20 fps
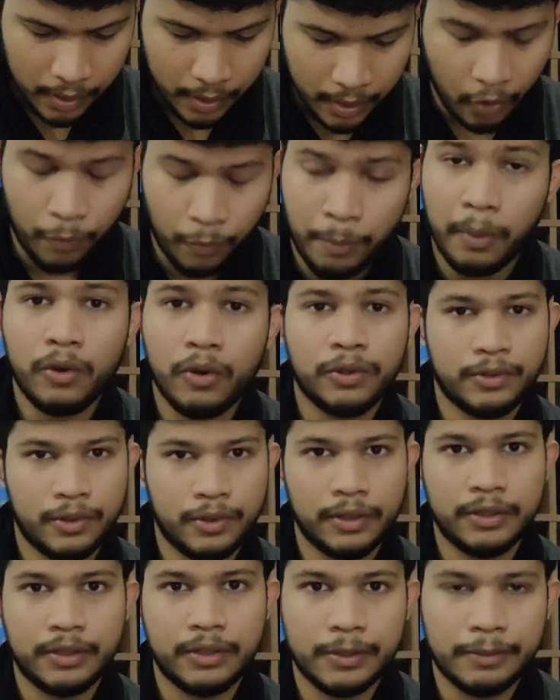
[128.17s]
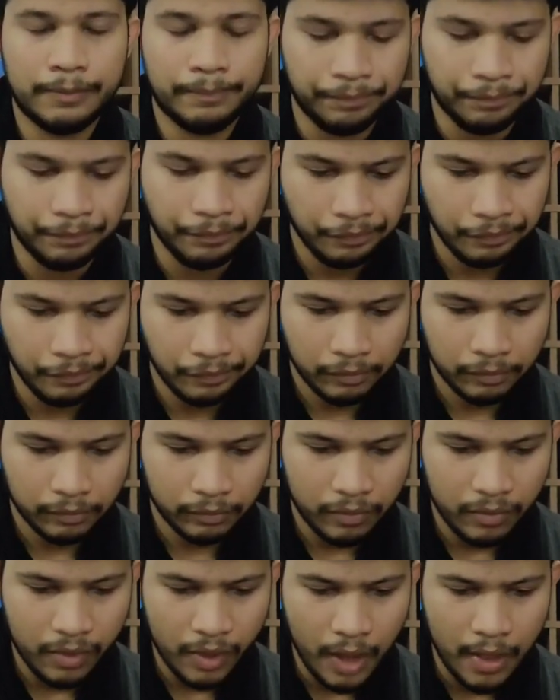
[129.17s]
Now, post this,
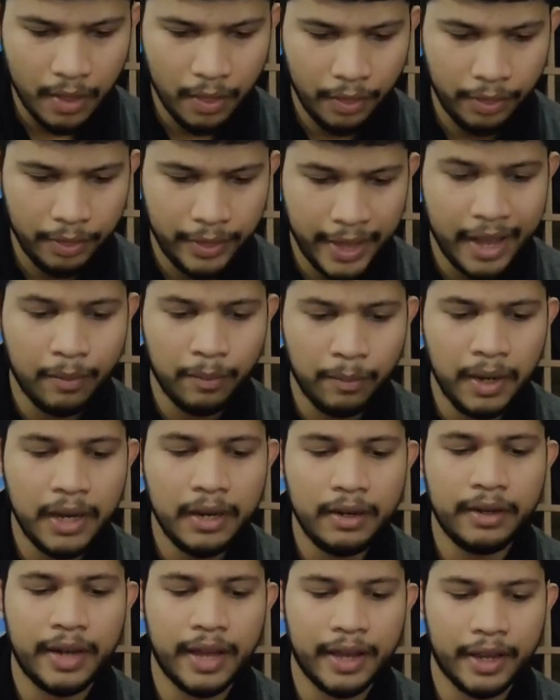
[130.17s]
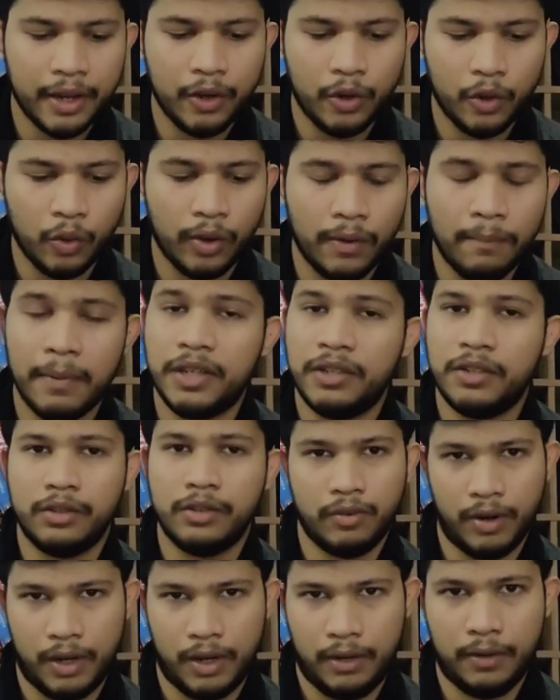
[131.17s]
they are being taken to a
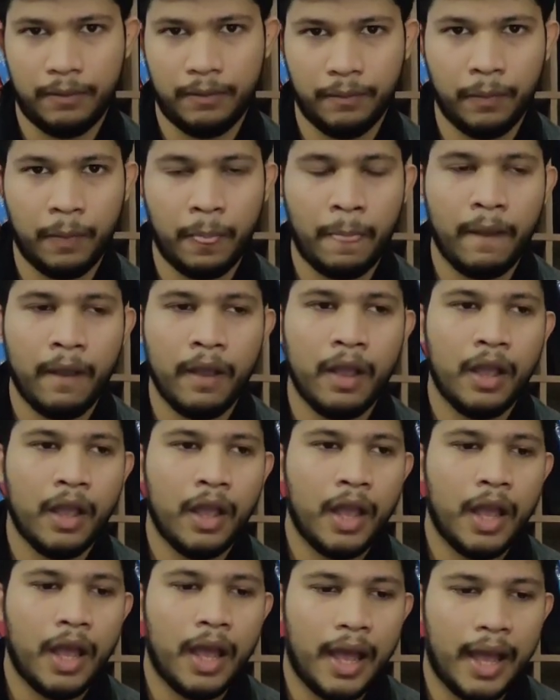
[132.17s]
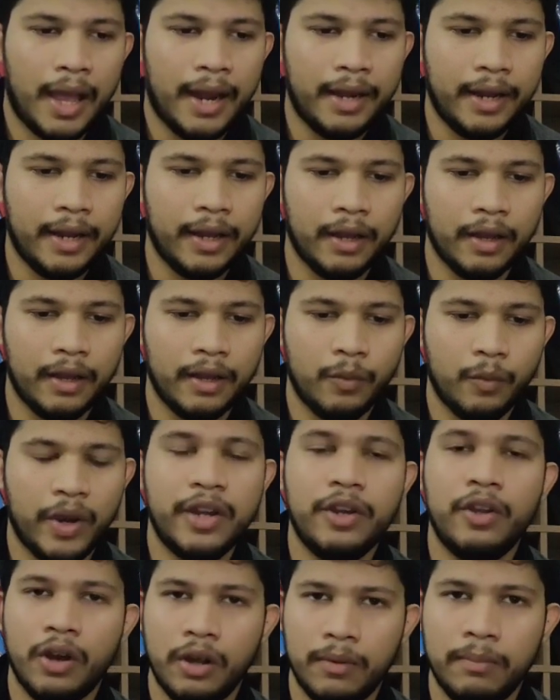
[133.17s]
magistrate. And
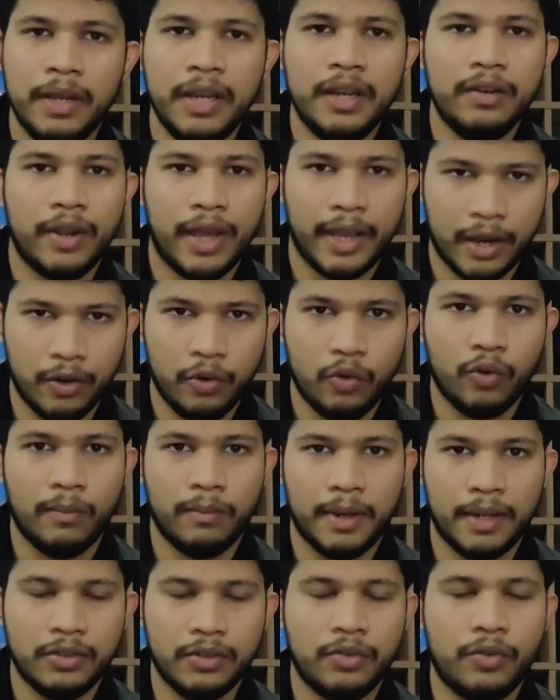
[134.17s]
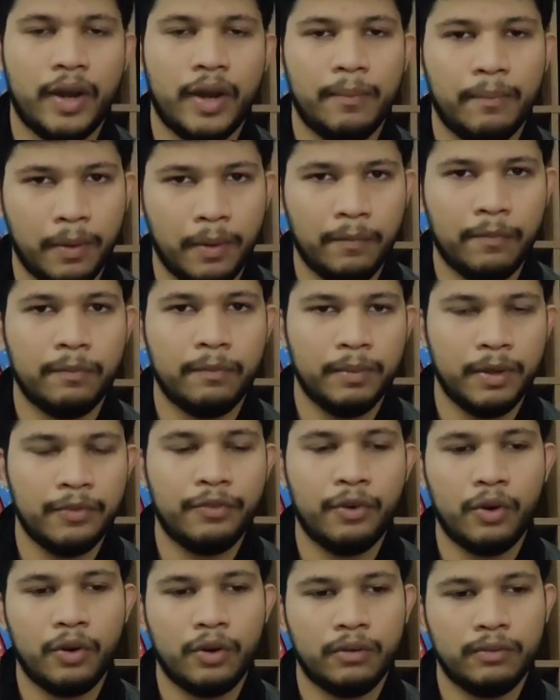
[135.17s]
when you are being taken to a magistrate,
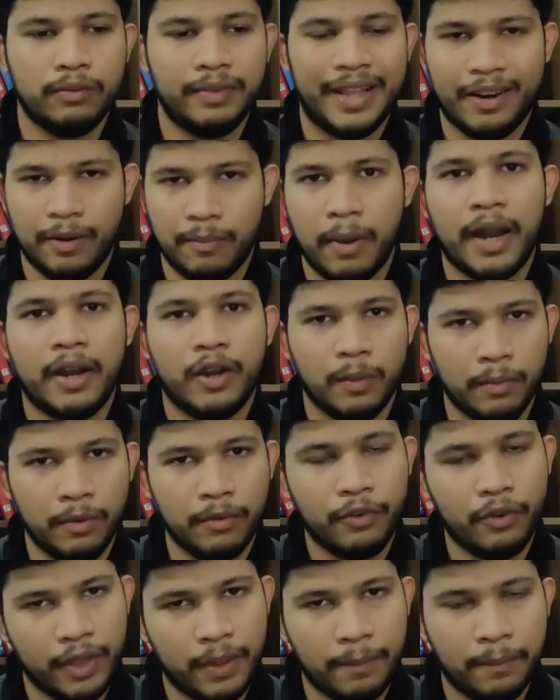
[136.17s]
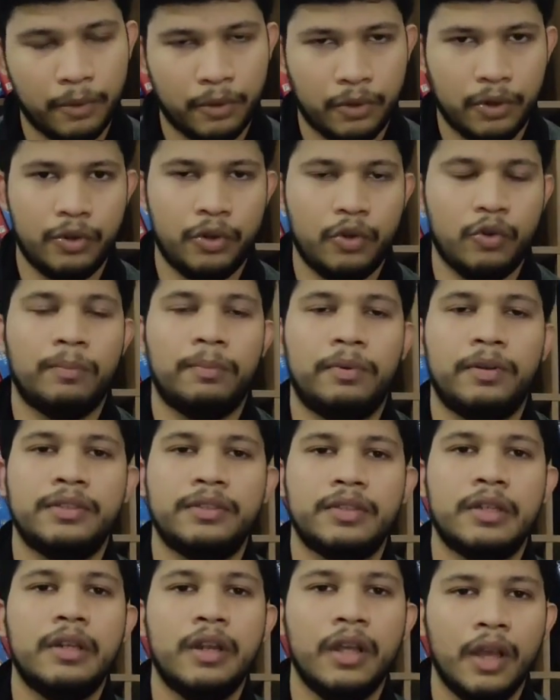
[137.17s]
before they remand you, before they put into a
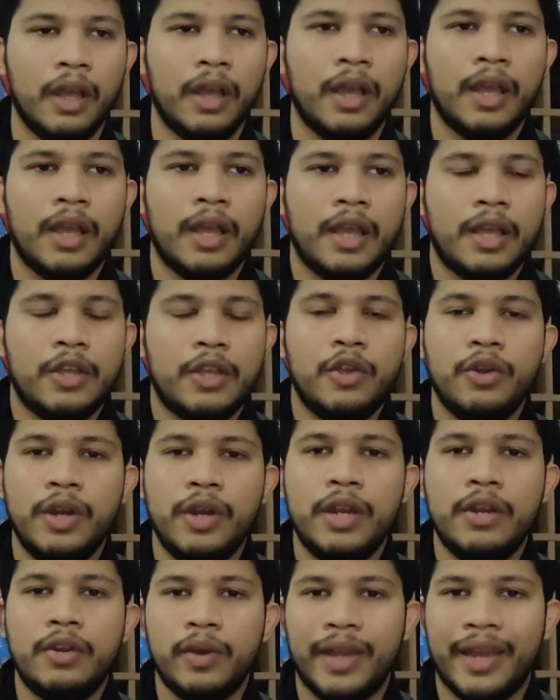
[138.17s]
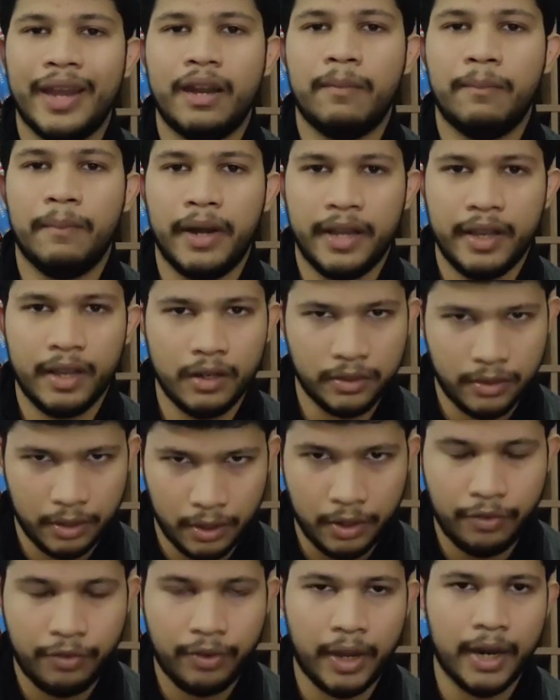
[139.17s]
prison, you need to get a medical
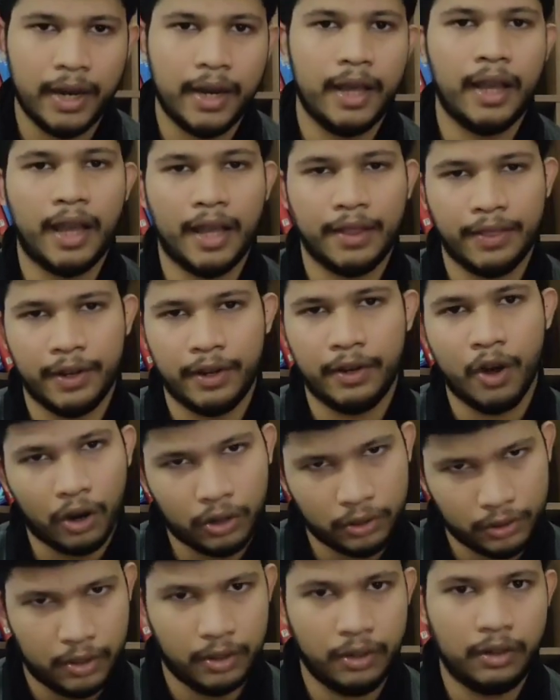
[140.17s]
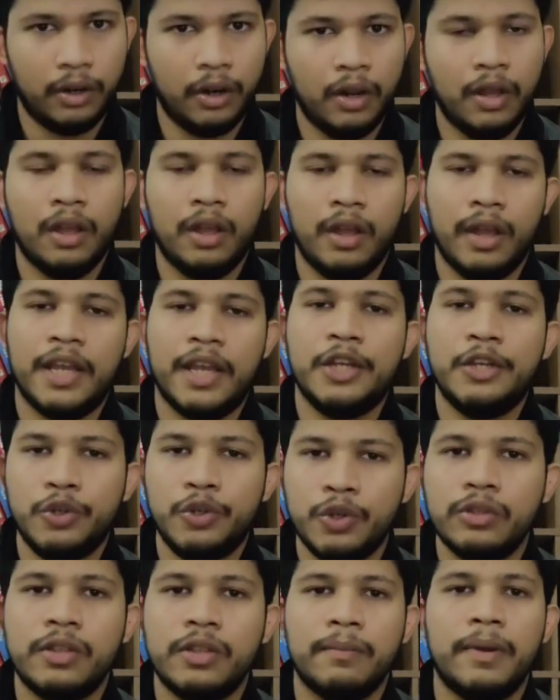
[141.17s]
certificate, and the doctor
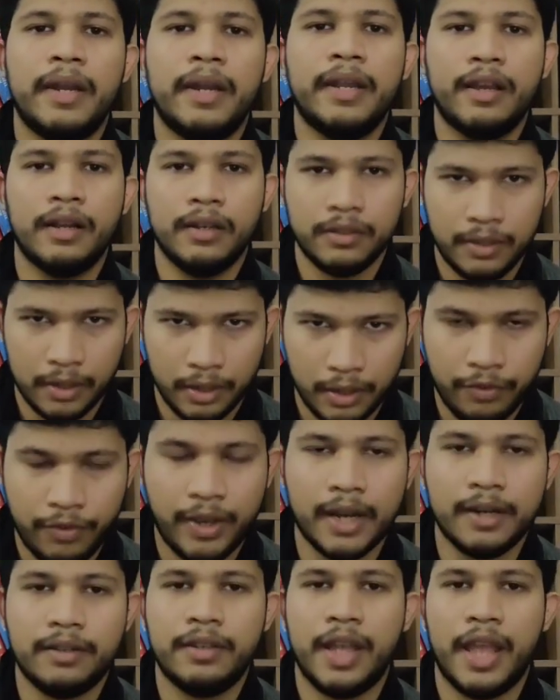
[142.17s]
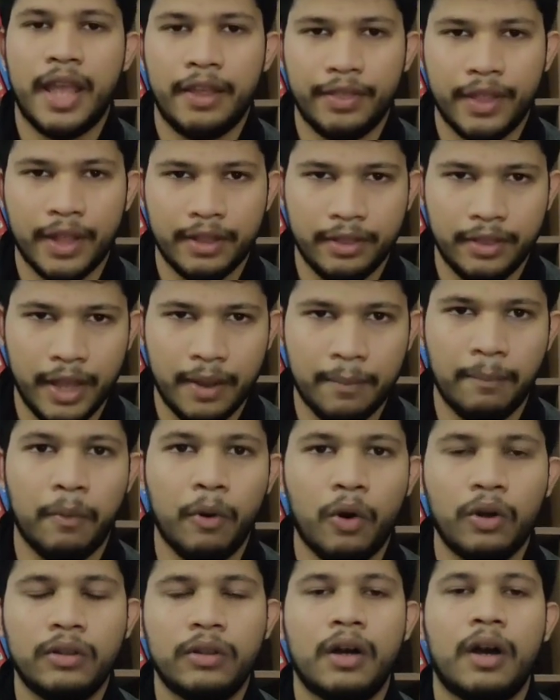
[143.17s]
issues a medical certificate saying that they
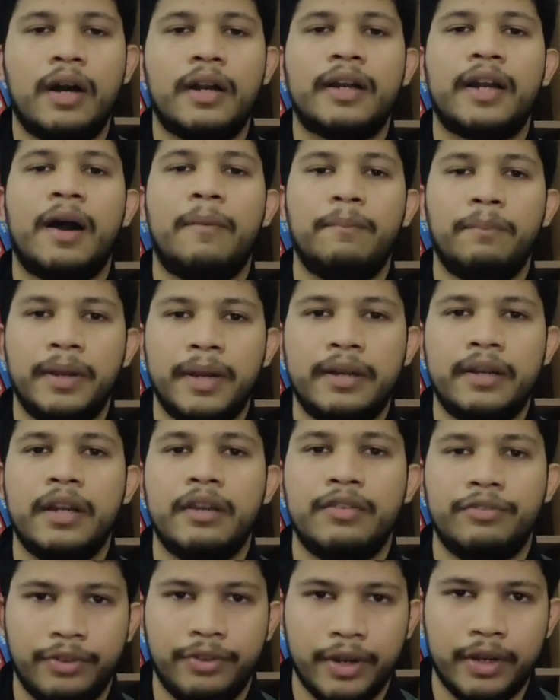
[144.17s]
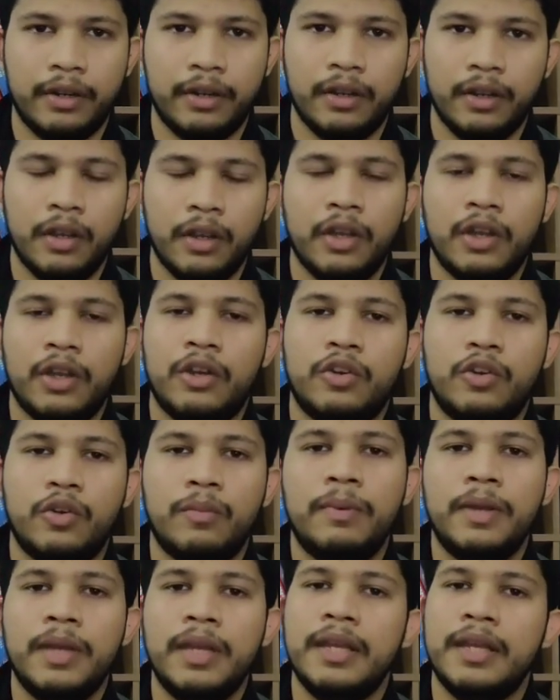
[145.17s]
both are completely fit to
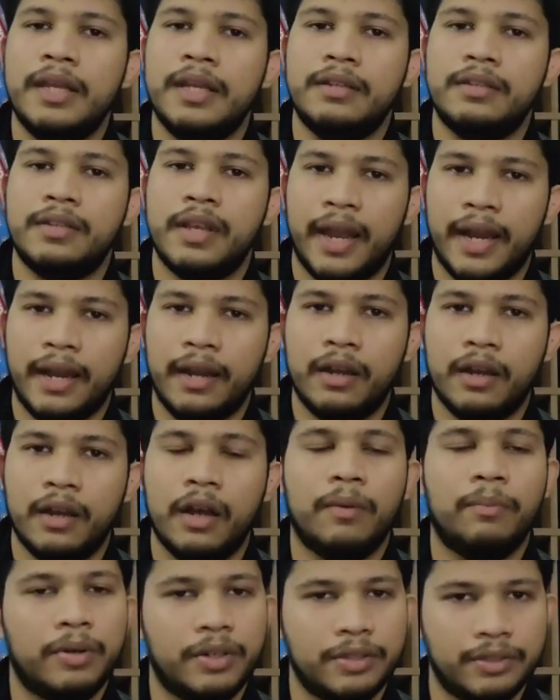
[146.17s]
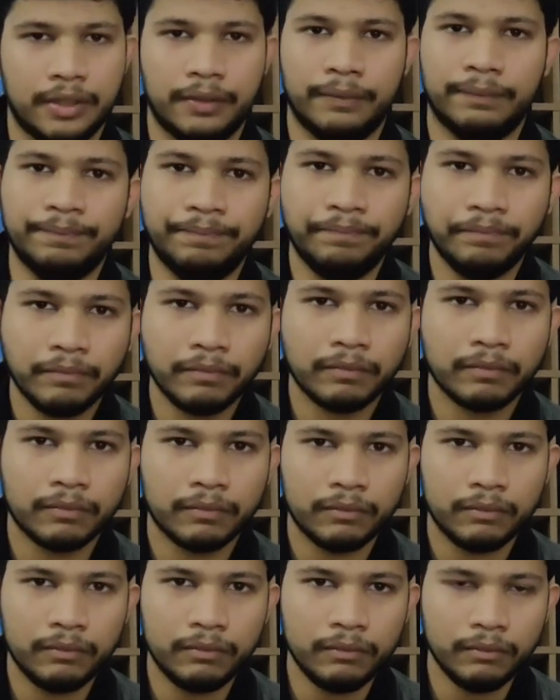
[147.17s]
be inside a prison.
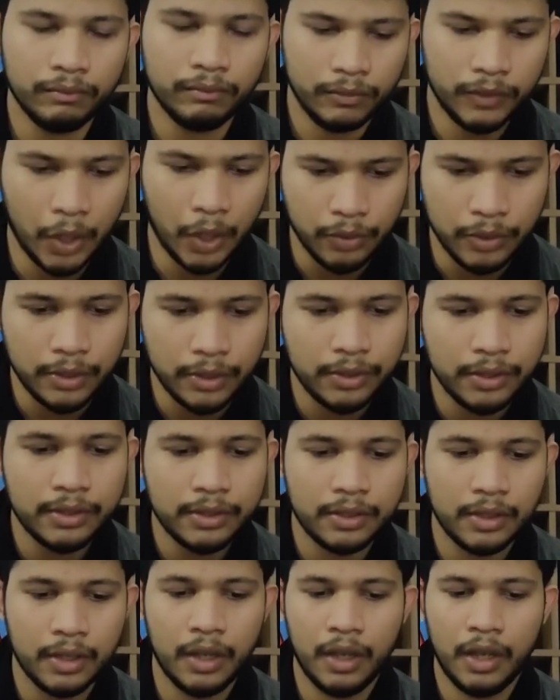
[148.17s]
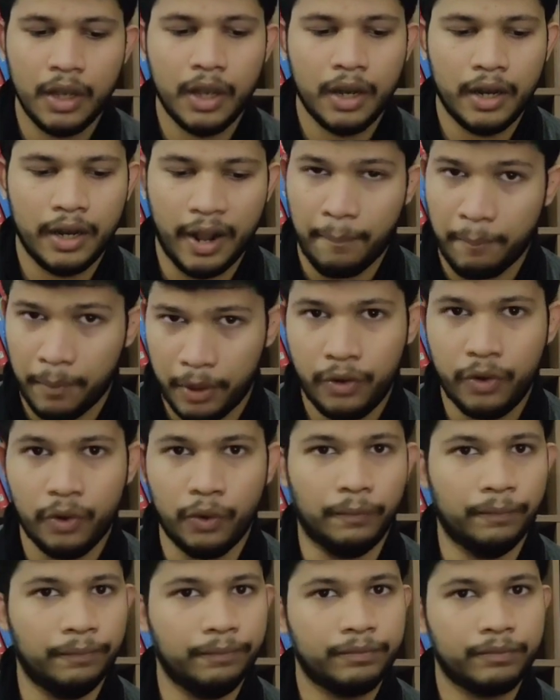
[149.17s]
Now, this is number 2.